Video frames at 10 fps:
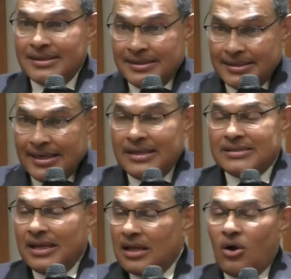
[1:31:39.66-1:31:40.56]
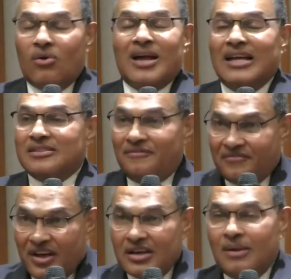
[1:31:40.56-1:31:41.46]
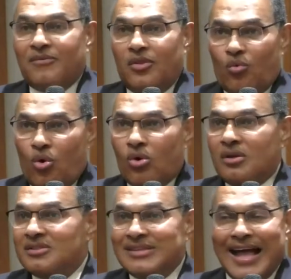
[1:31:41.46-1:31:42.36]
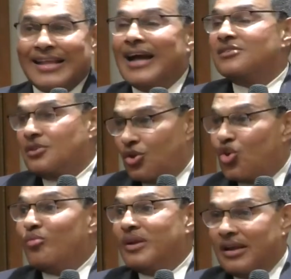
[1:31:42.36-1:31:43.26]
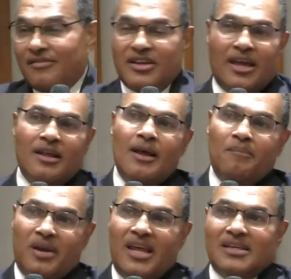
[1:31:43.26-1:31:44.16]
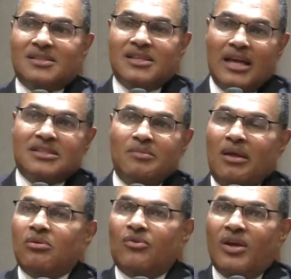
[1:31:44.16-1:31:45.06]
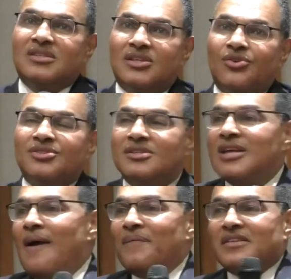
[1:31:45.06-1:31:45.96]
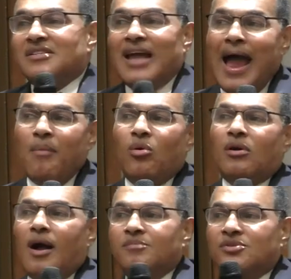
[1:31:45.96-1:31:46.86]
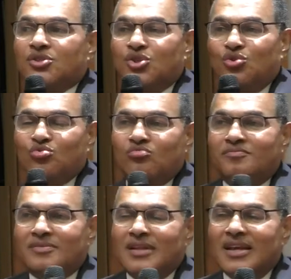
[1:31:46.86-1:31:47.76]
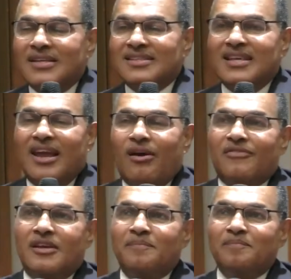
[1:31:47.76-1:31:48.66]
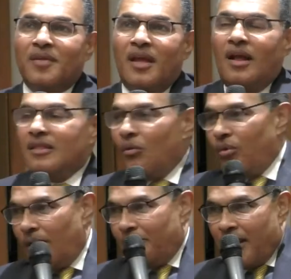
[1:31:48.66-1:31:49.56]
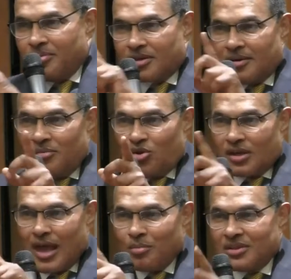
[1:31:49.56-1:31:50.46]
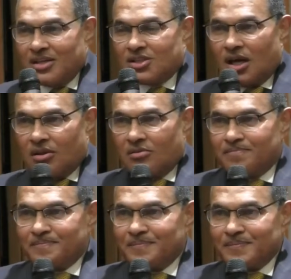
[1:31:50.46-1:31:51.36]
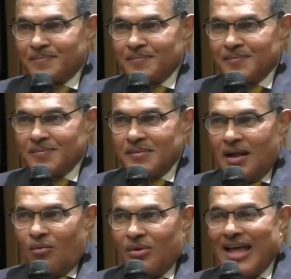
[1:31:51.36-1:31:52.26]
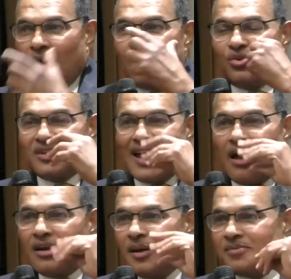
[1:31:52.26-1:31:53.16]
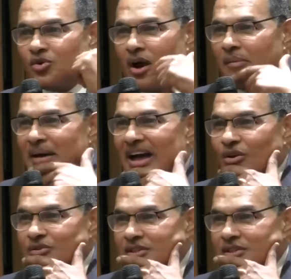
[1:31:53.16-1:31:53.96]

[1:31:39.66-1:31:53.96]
And he's getting all kinds of funding for the work. It's not gotten to the human level yet. But he has said to me with great seriousness that the time will come soon, and listen carefully, that we'll be able to communicate with each other without using our lips or our mouths.